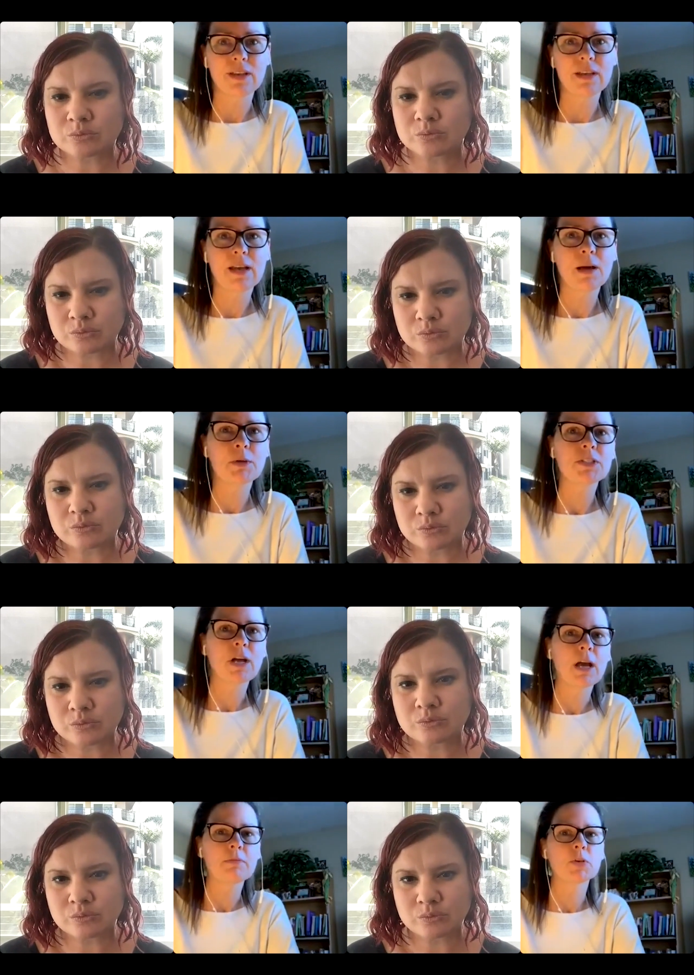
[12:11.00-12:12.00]
Speaker 1: and how much
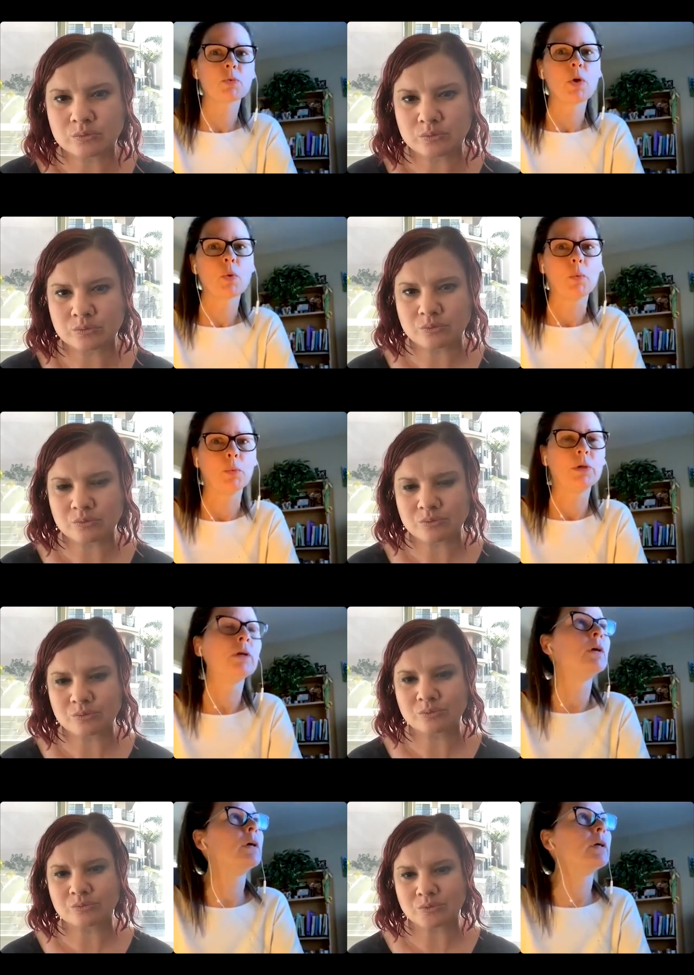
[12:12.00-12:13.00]
I've grown
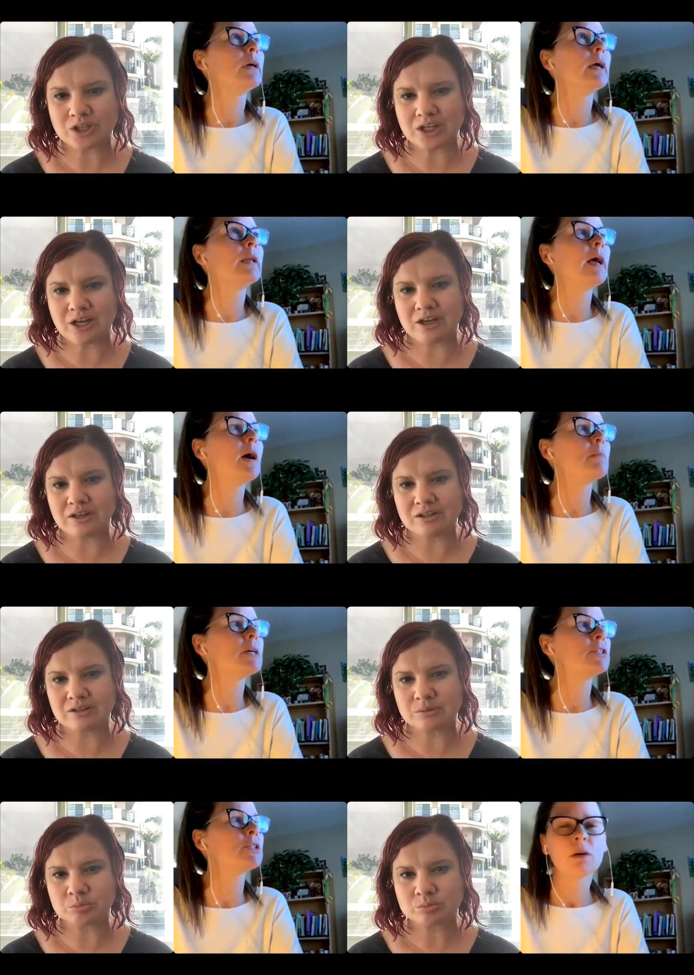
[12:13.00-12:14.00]
and how
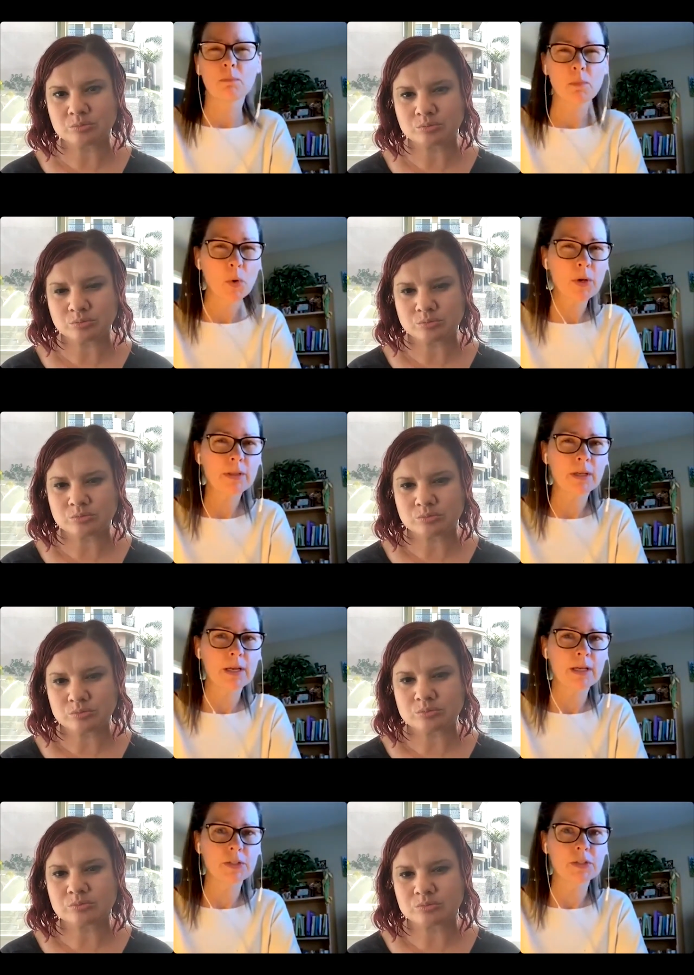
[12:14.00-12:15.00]
much more that
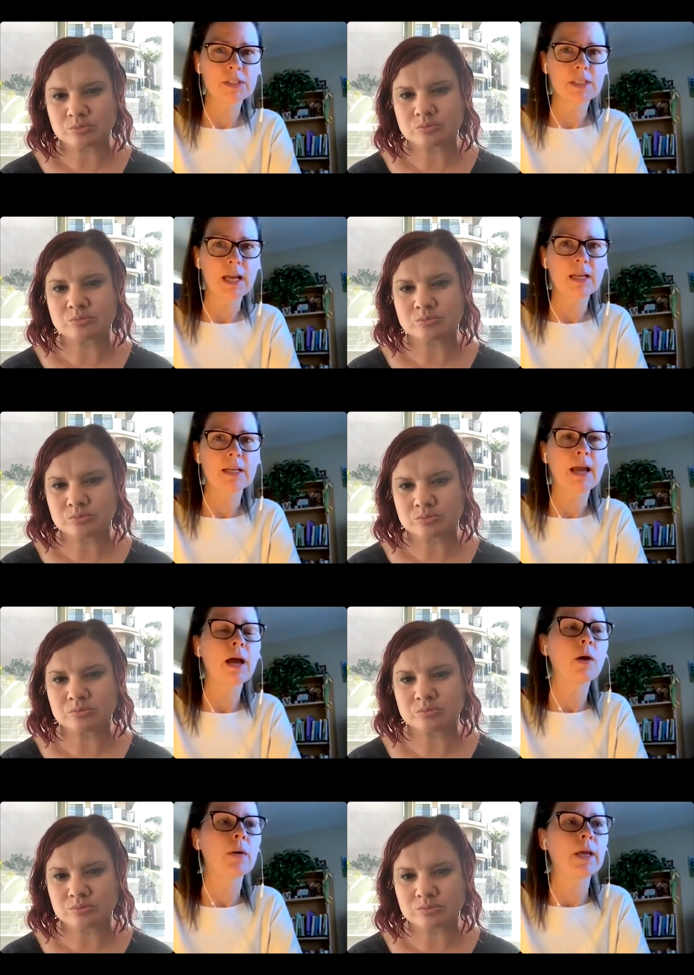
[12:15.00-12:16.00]
I understand
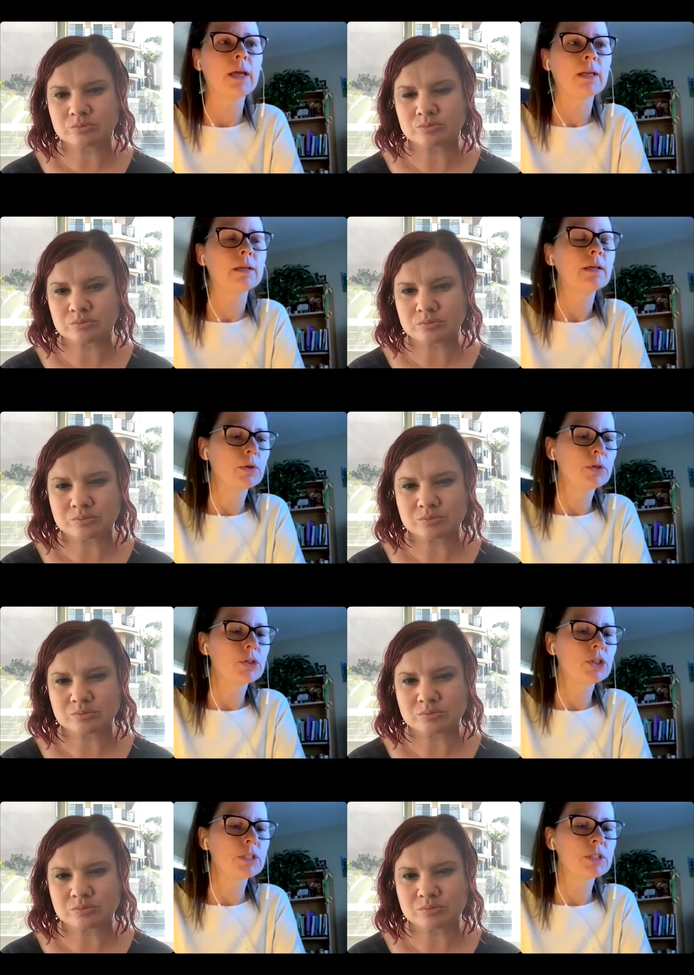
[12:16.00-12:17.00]
now. And
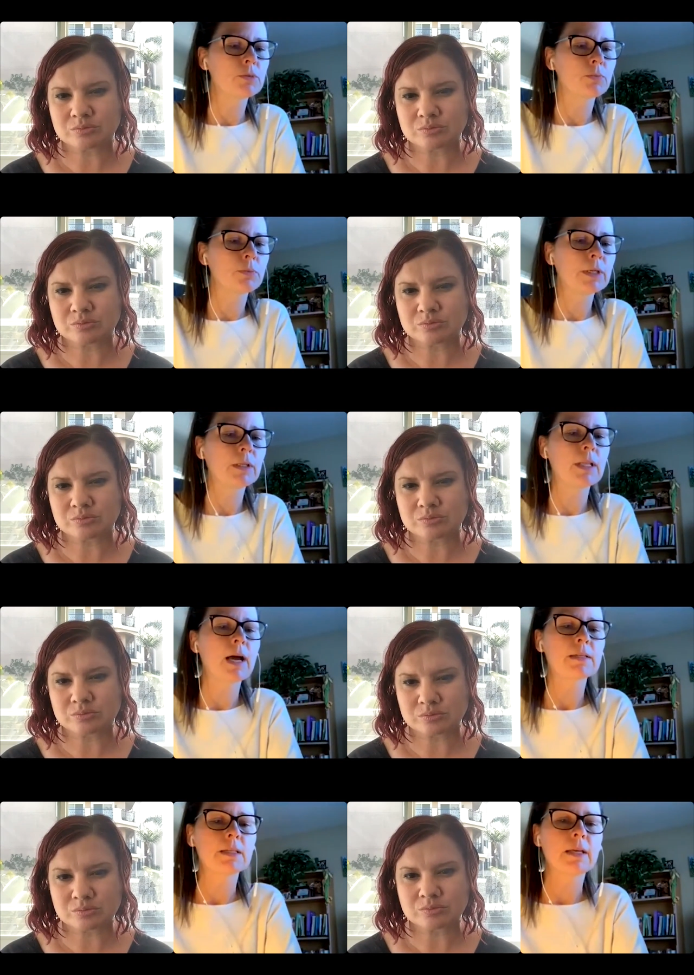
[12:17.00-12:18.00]
just
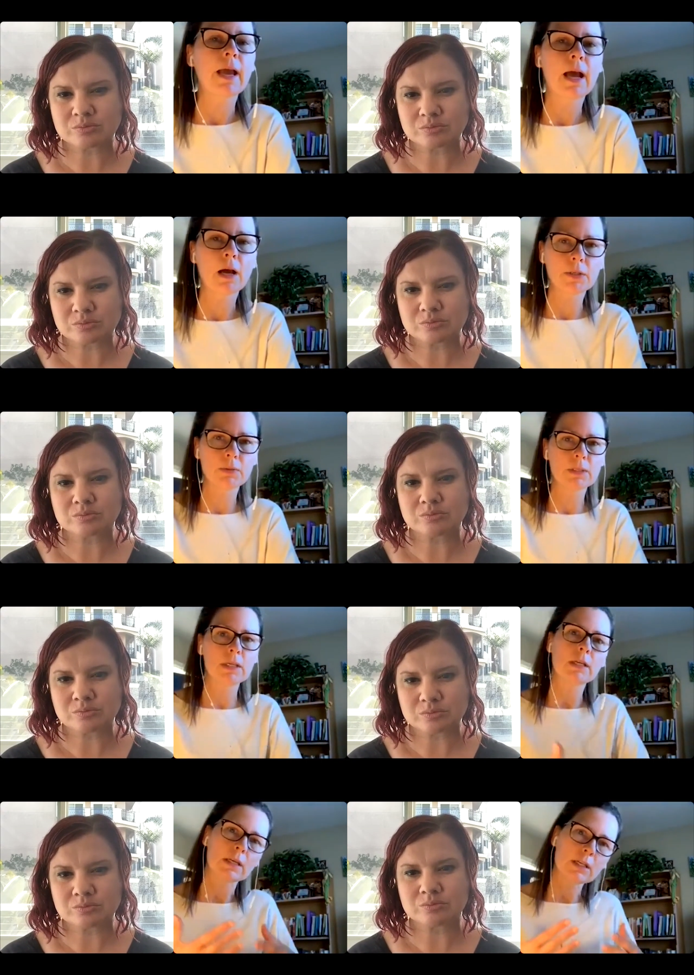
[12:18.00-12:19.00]
realizing how
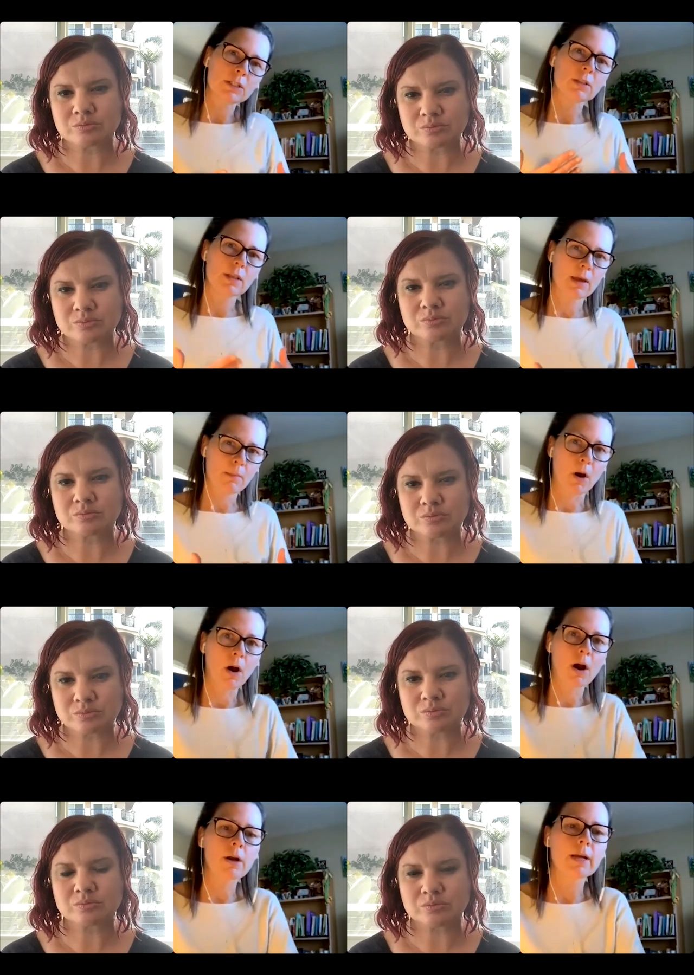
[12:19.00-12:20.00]
unique each of them
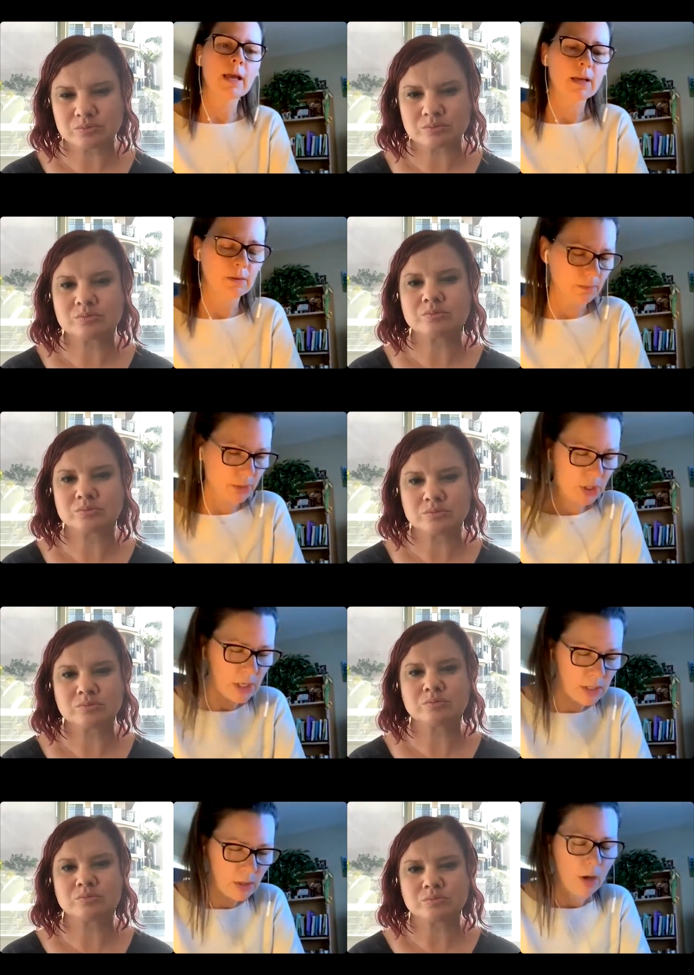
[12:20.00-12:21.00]
are and
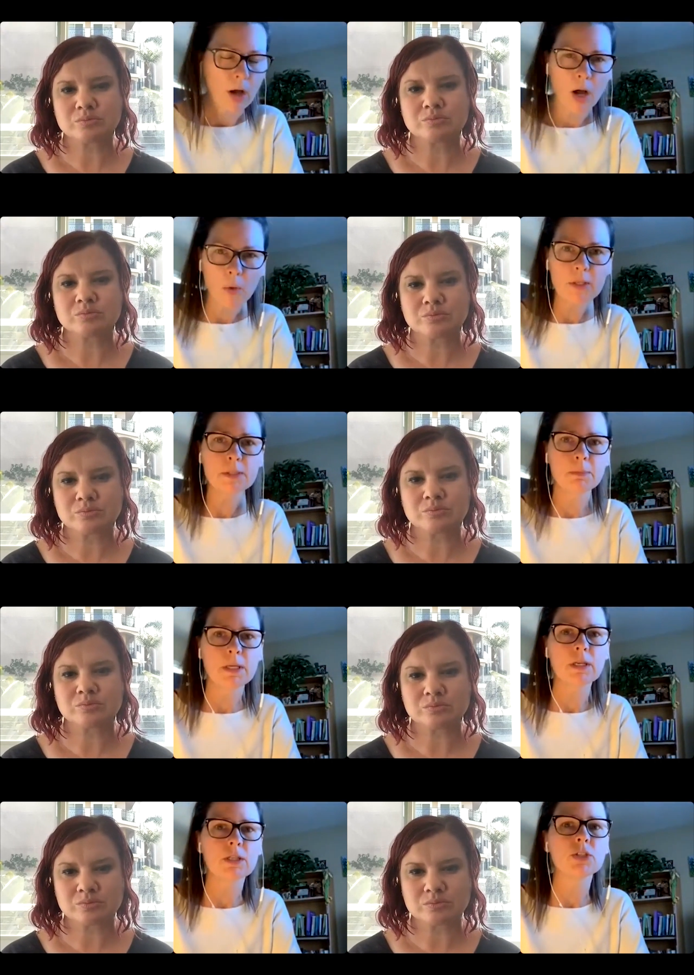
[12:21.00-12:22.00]
just always
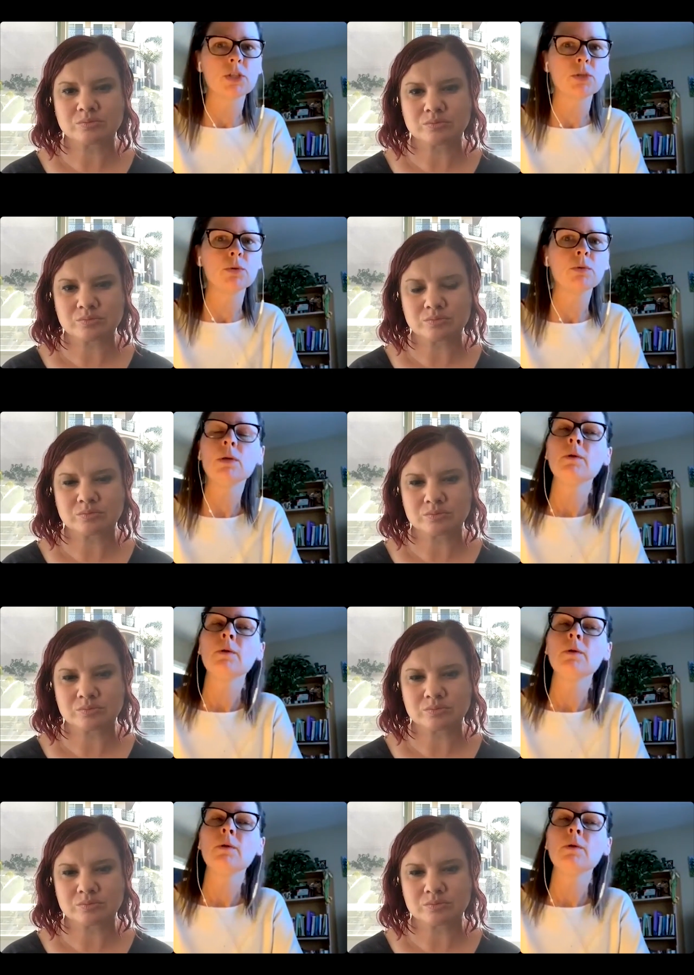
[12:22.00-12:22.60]
being in tune